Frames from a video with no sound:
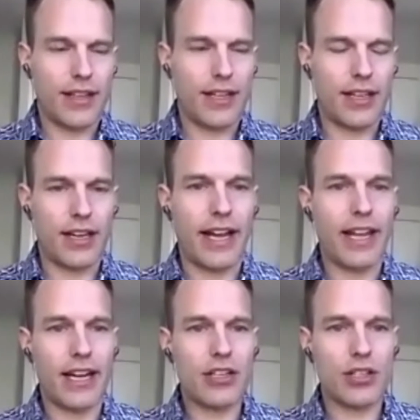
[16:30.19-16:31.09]
And I
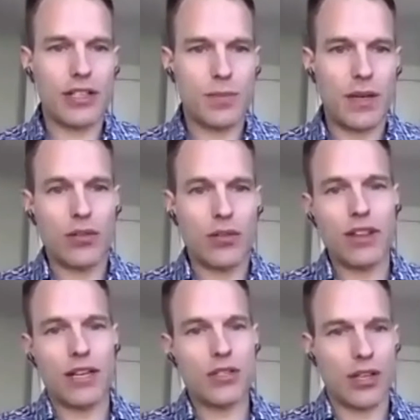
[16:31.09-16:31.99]
actually spent
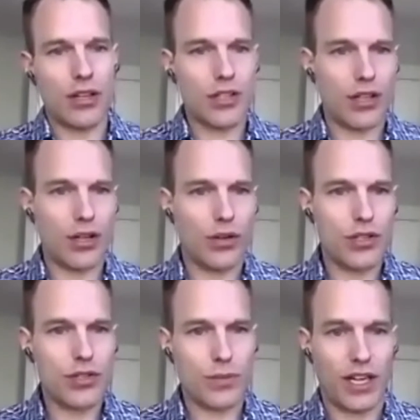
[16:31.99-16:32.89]
$3,000 on the
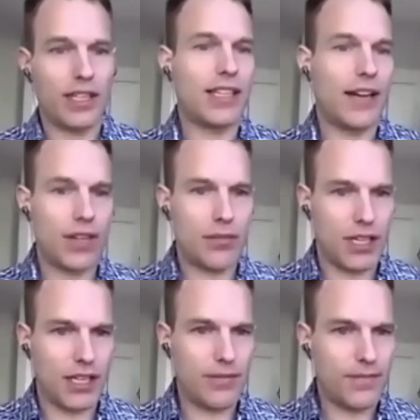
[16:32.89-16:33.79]
course when I didn't have any
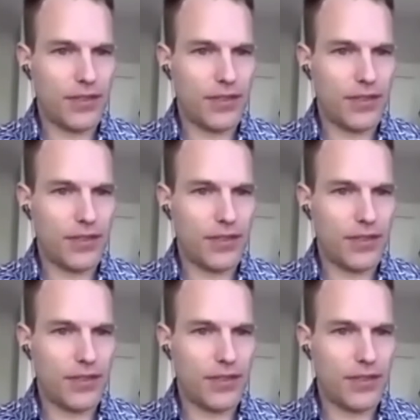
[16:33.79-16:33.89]
money.